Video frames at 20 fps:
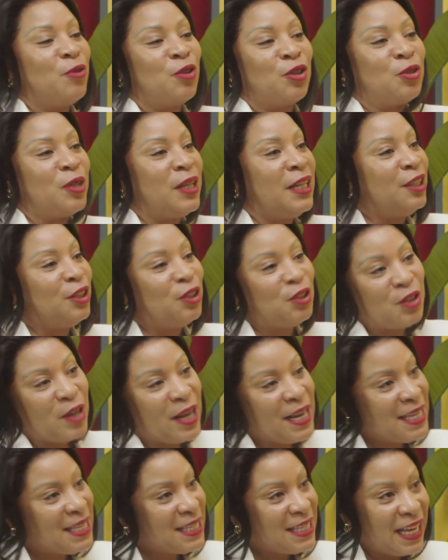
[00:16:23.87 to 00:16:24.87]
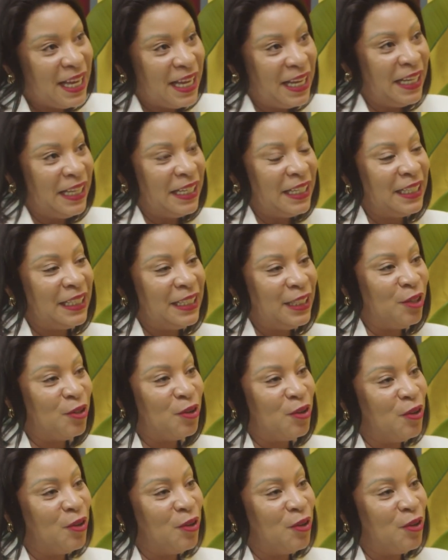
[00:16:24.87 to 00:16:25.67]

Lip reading: not really stressing,